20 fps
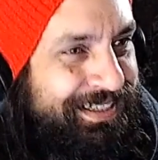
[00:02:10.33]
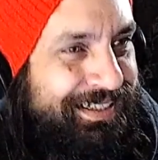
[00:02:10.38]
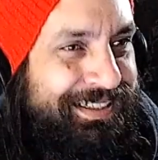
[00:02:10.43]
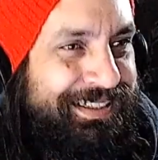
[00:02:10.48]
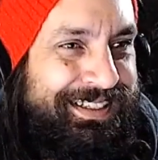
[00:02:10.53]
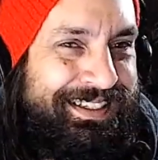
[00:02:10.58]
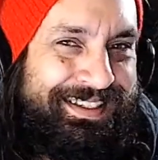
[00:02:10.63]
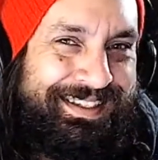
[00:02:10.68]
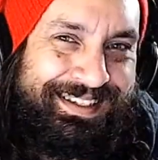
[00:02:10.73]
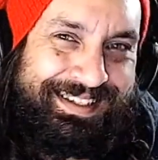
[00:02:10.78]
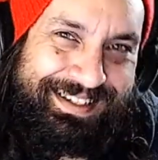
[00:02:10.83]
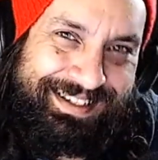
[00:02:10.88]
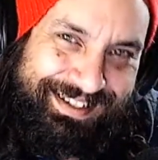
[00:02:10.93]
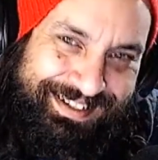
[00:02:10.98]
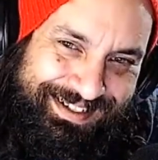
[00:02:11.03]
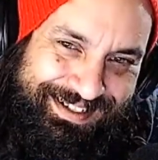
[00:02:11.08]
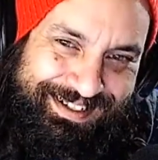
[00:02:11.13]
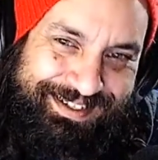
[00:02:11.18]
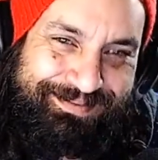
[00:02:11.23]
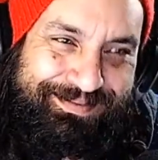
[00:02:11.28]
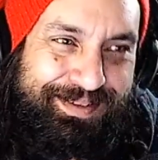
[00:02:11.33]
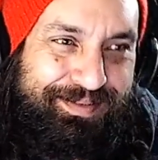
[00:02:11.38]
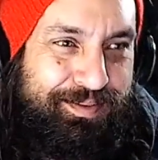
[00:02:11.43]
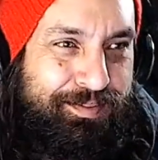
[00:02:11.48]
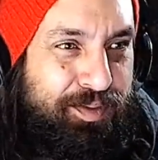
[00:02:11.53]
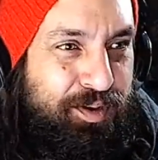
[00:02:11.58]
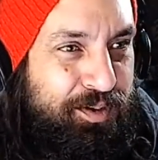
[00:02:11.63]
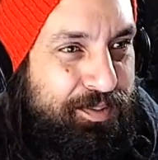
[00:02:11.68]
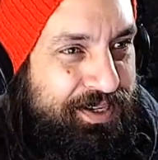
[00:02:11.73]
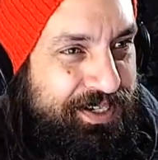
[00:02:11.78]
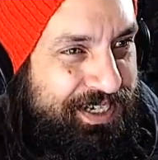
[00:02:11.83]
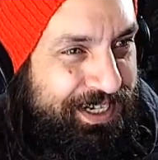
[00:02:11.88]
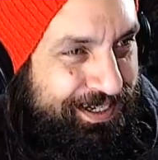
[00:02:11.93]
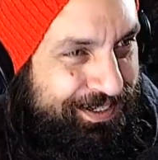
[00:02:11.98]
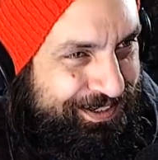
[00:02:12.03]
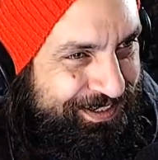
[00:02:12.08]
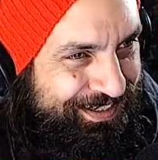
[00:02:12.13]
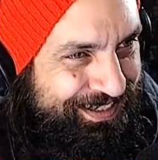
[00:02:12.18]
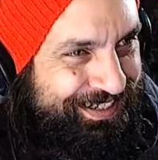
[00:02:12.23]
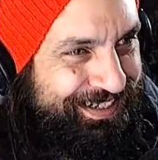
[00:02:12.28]
it's a bit of a morbid
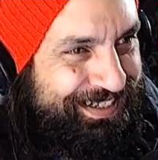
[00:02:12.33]
tone.